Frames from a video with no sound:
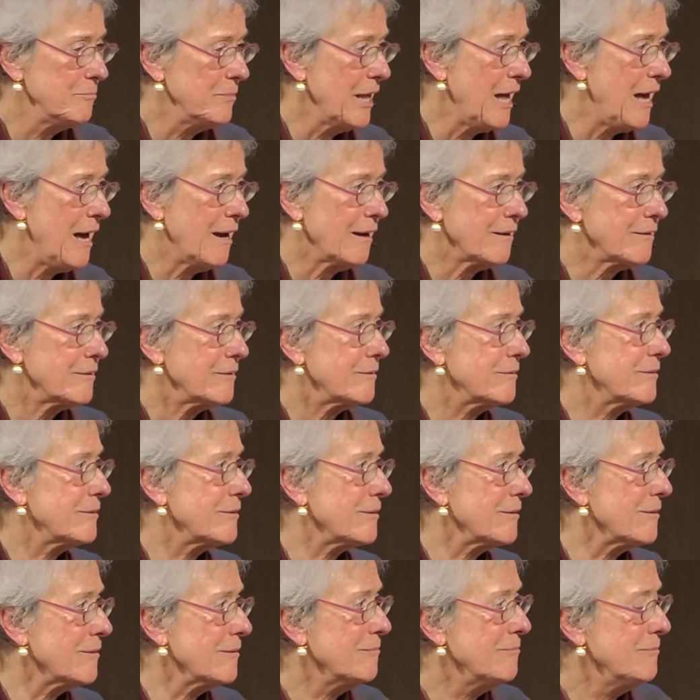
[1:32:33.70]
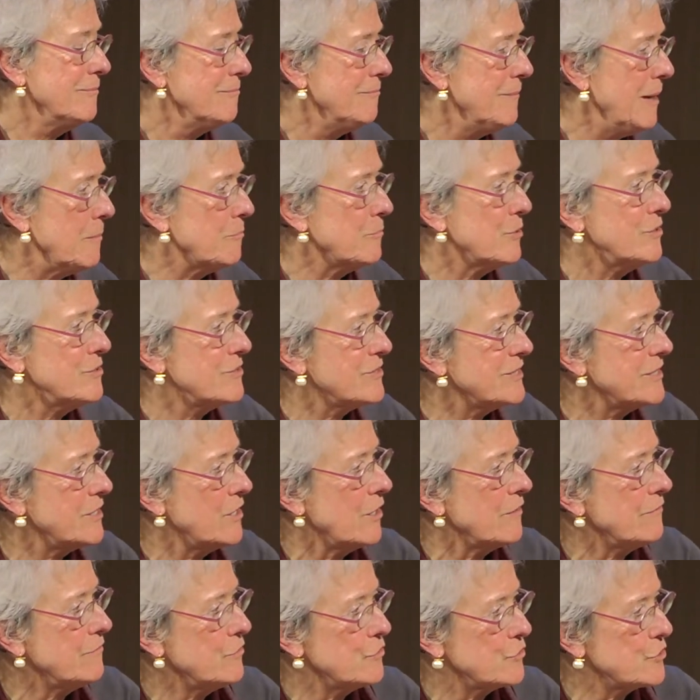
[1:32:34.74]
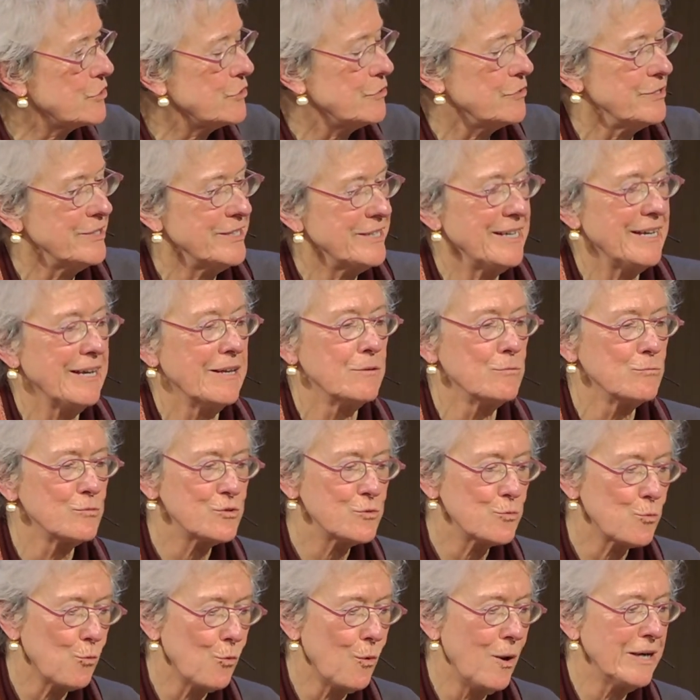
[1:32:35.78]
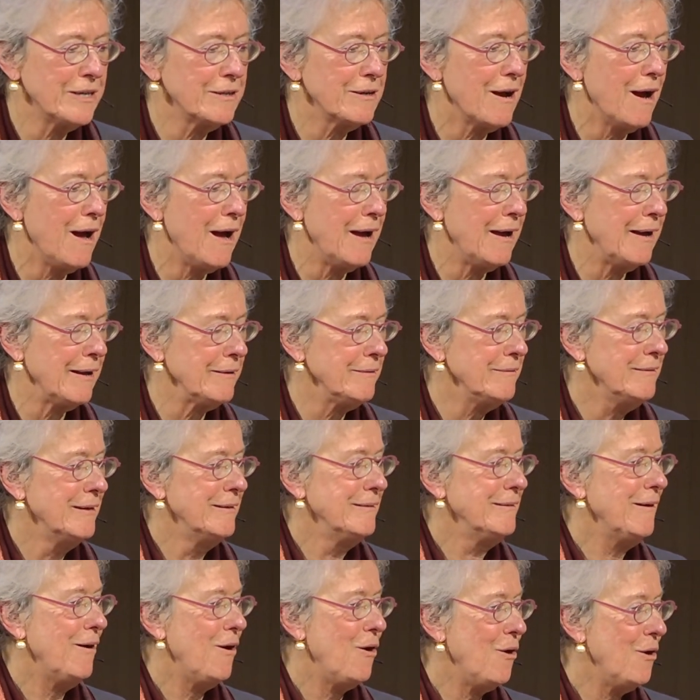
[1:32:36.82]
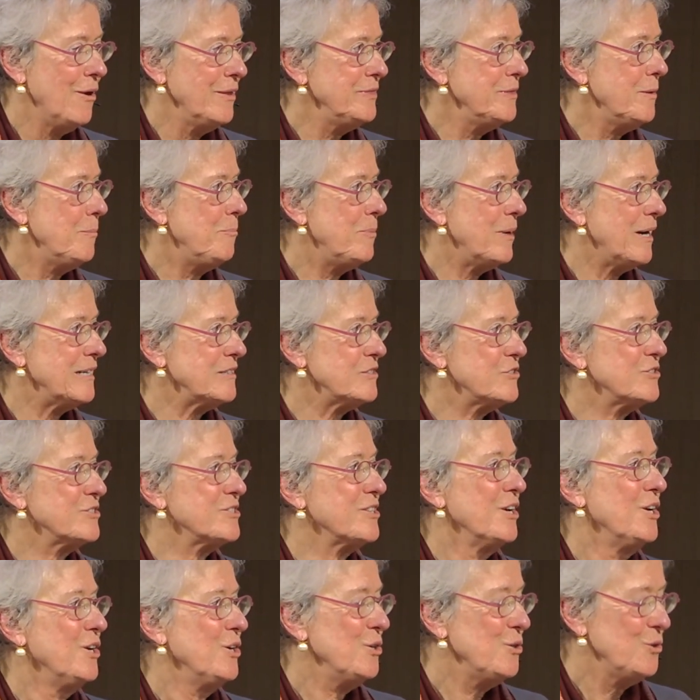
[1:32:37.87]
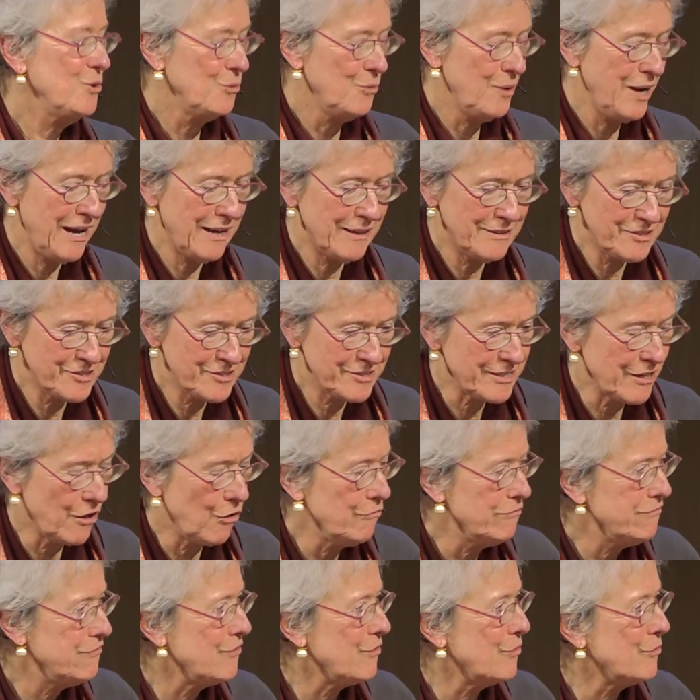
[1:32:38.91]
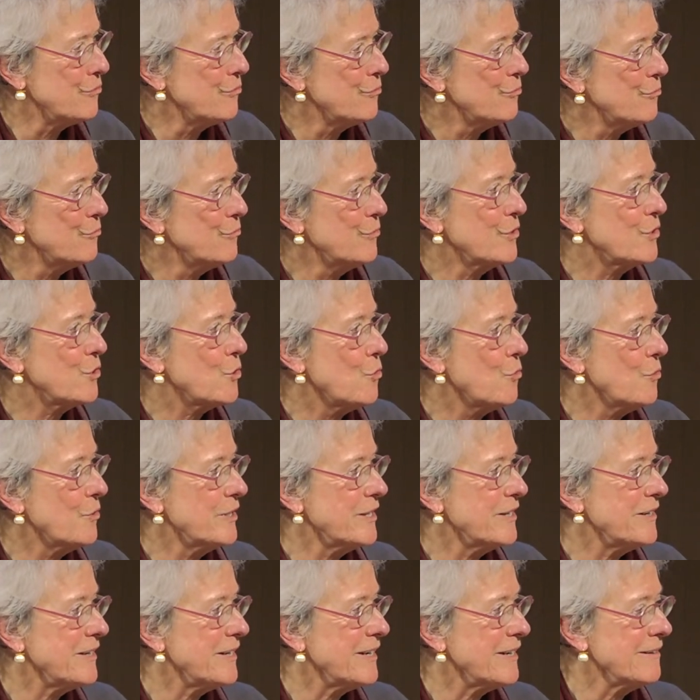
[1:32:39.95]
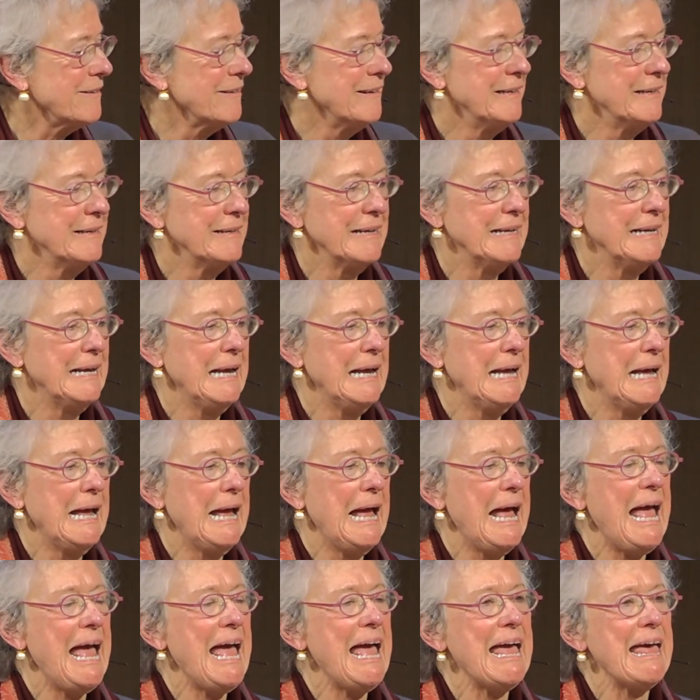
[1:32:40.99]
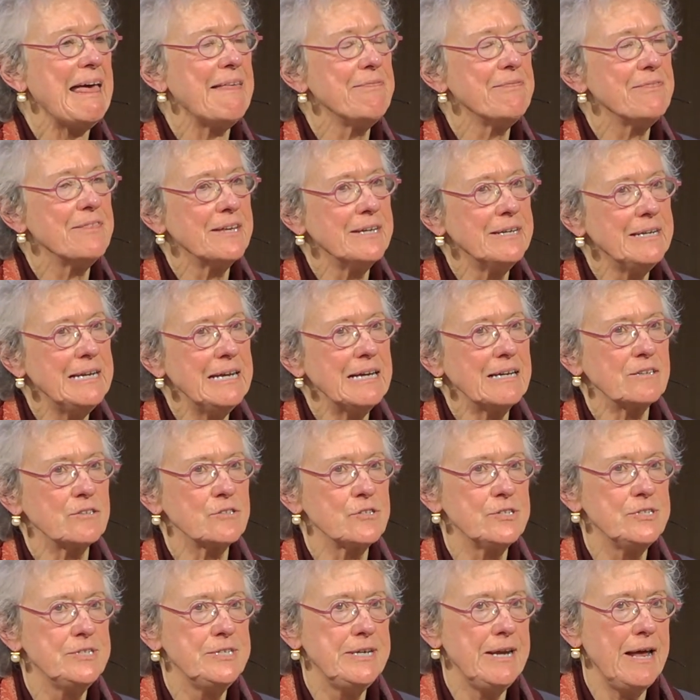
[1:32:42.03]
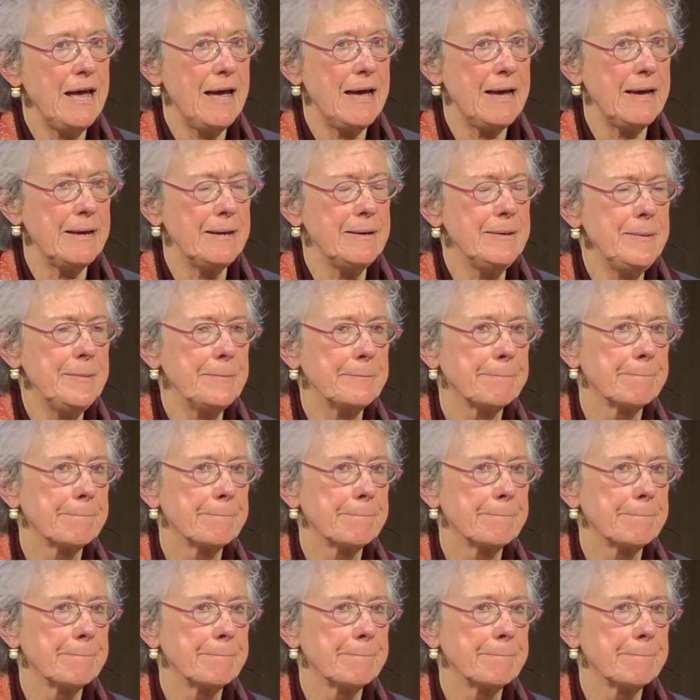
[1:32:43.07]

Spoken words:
black members in our fraternity. And it was one guy on the bus who had a cell phone, recorded it. And the next day,